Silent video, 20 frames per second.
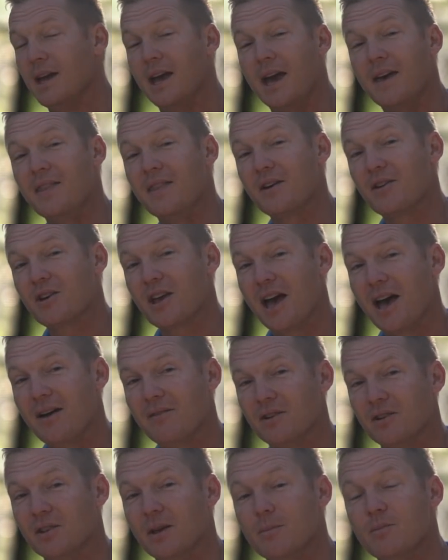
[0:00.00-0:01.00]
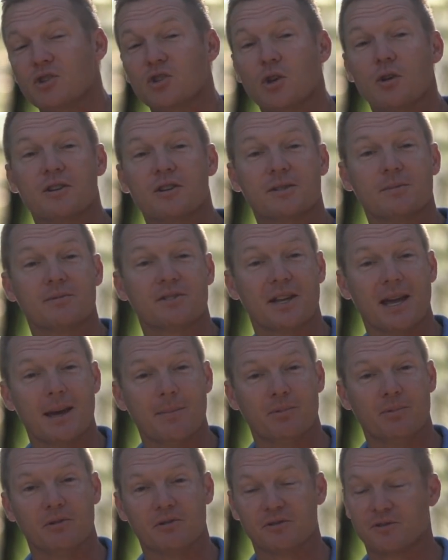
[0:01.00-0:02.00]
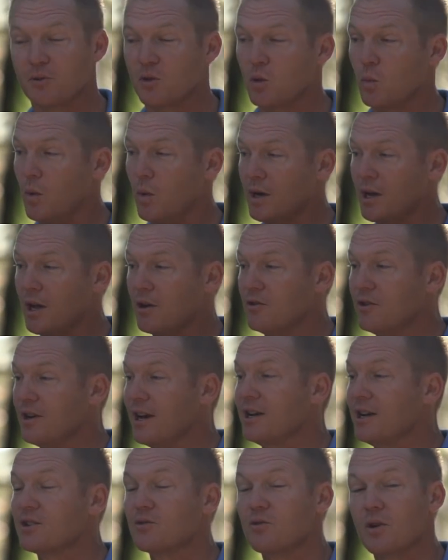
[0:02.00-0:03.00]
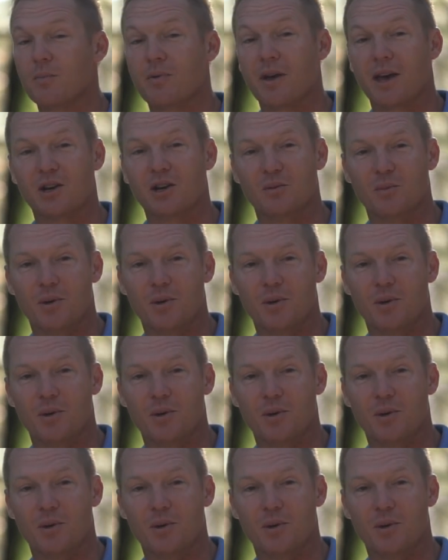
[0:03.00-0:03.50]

And there you have it. Let me show you some samples with the 180-degree Pano